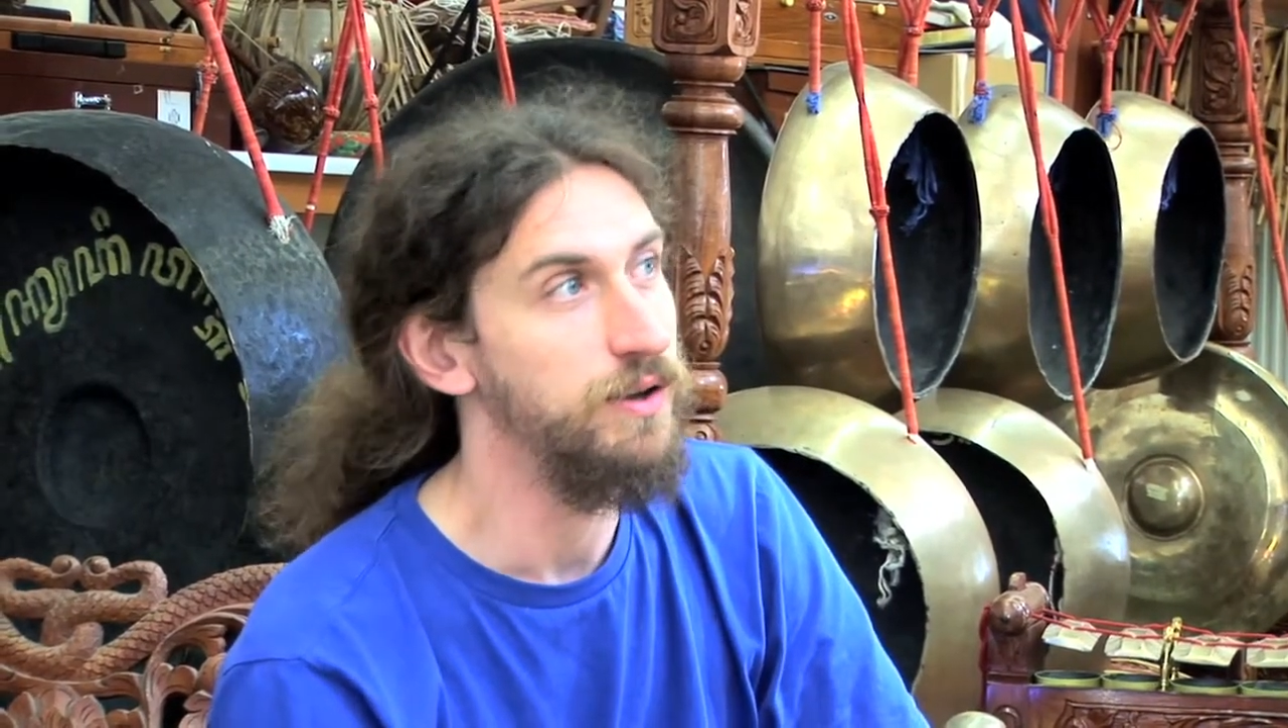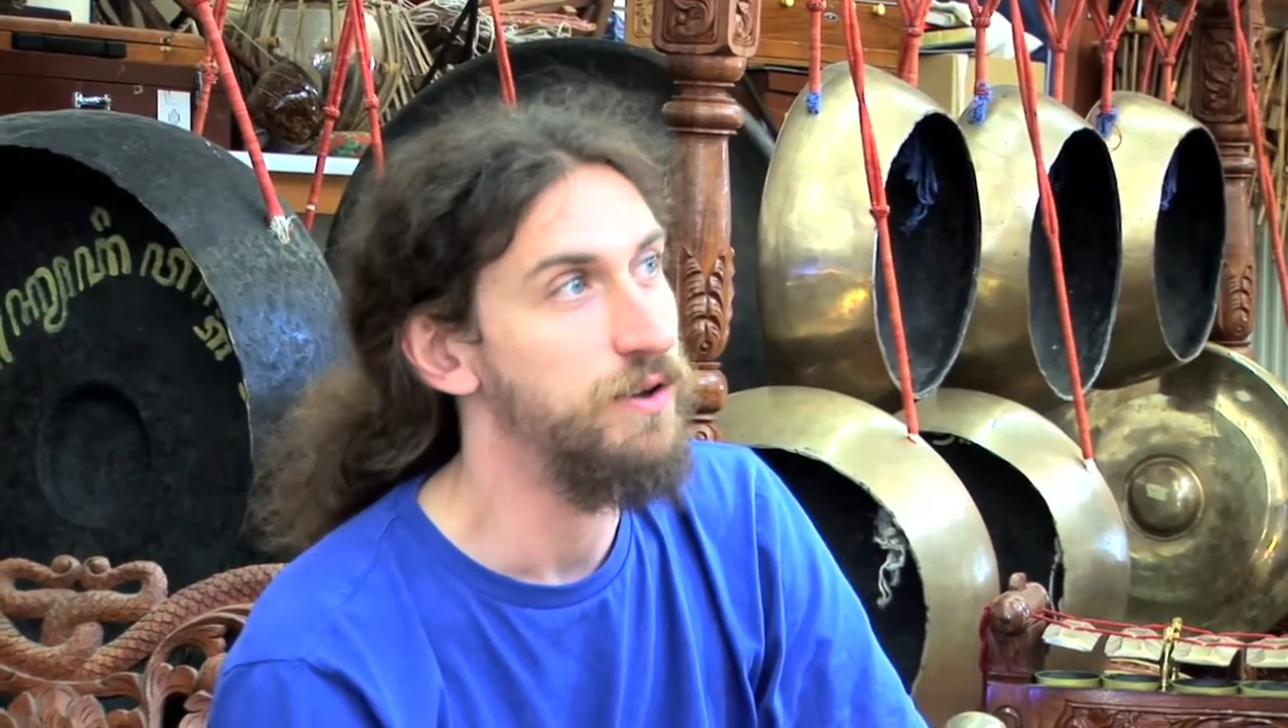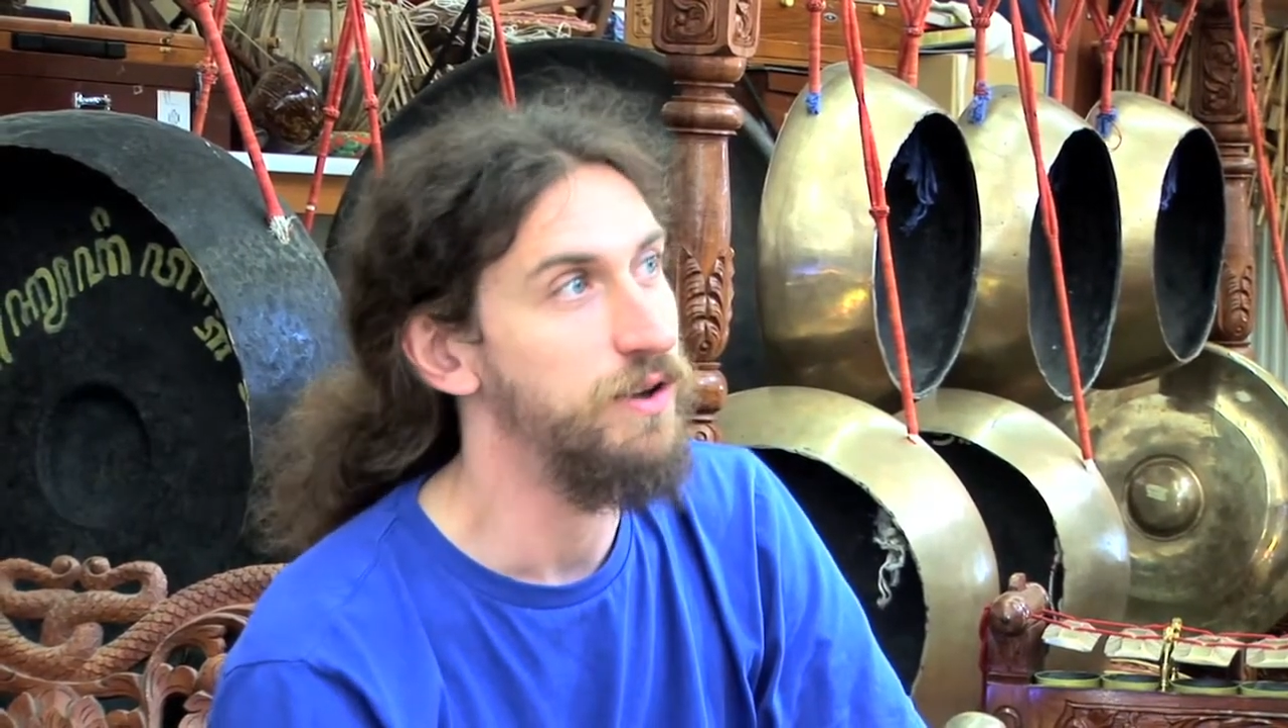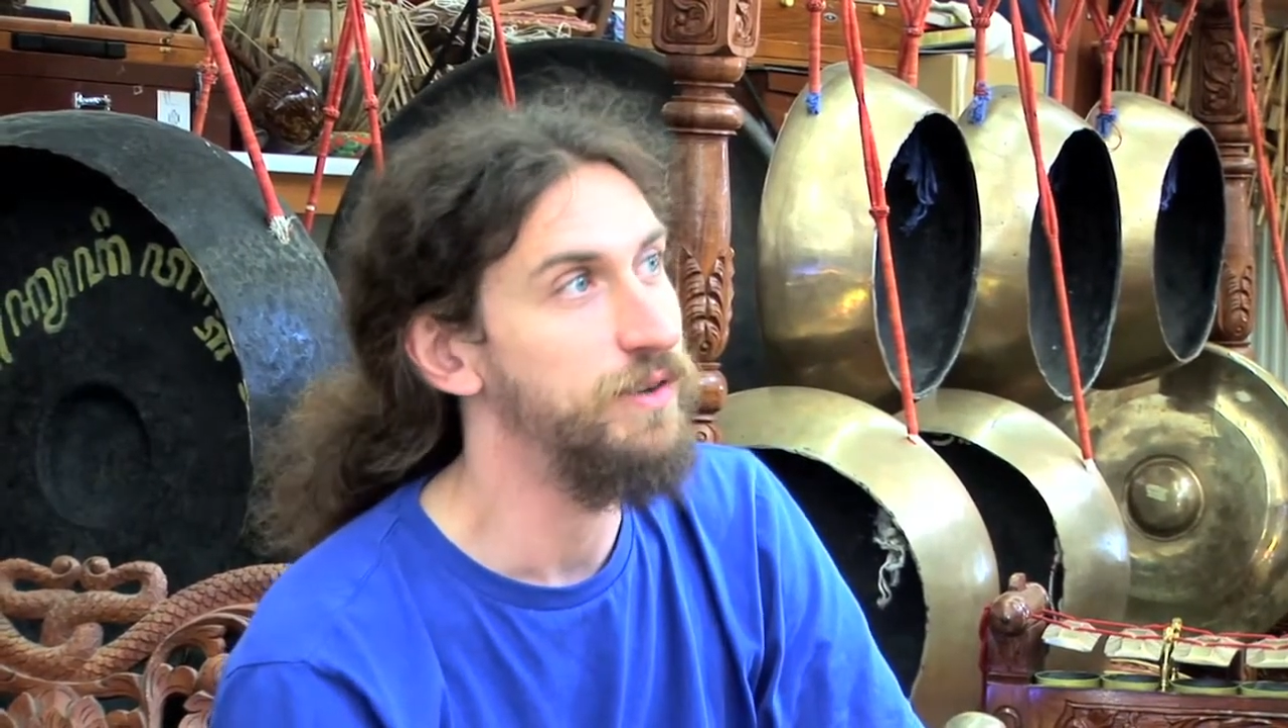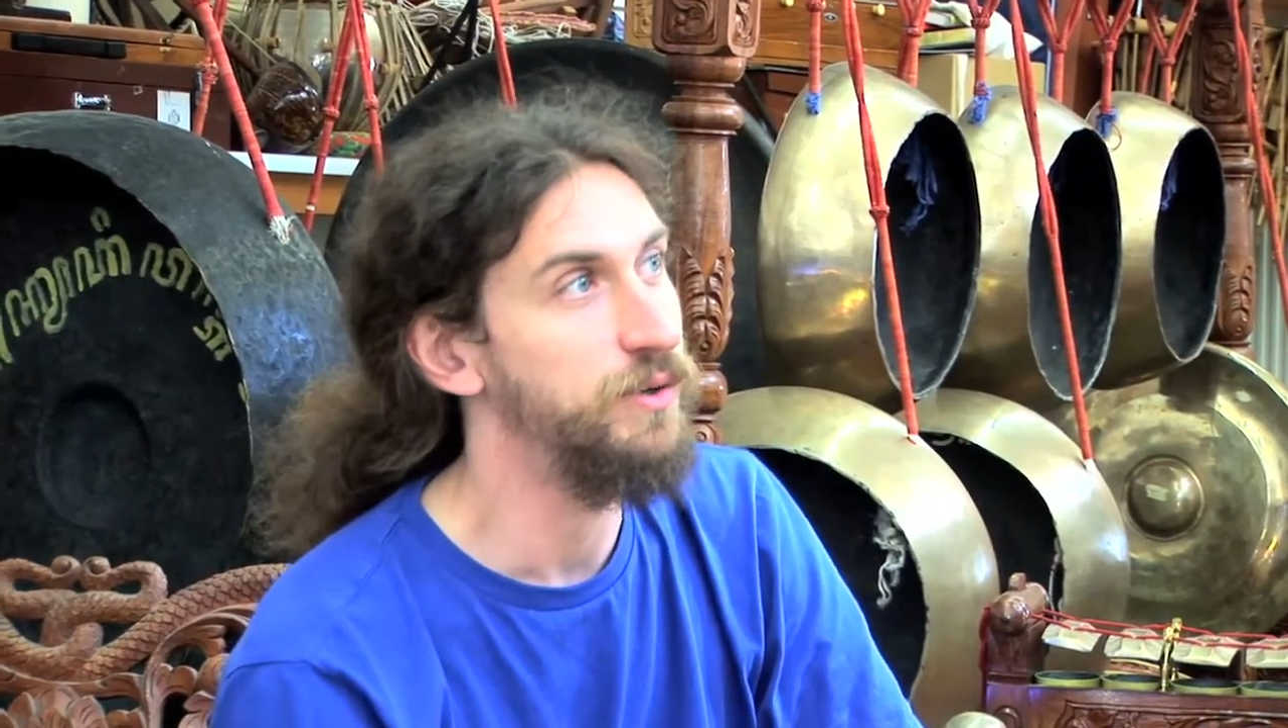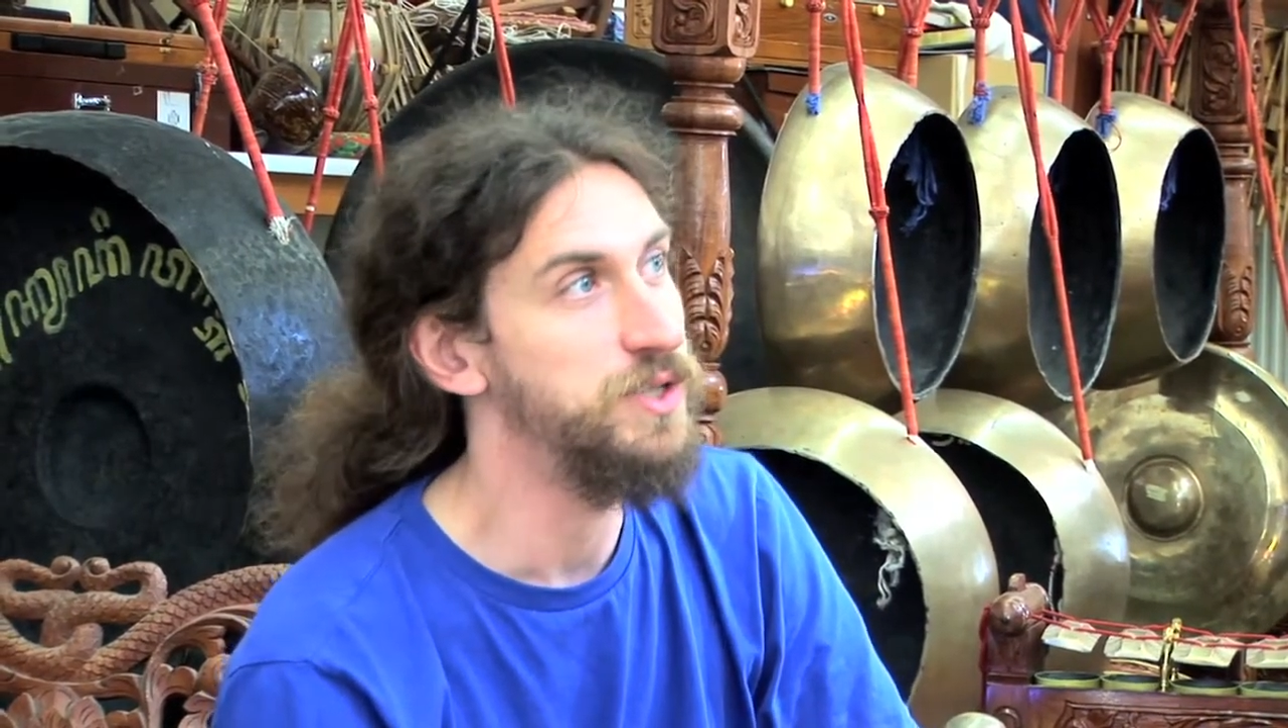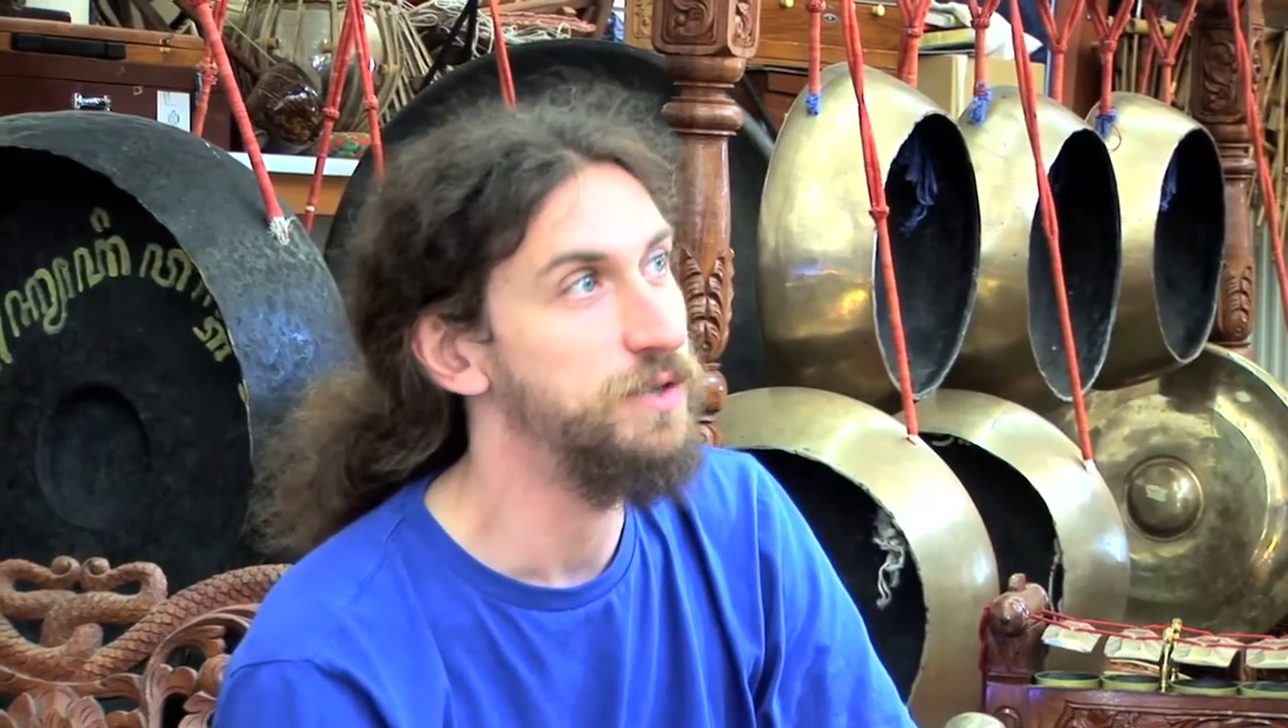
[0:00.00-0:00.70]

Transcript: I felt as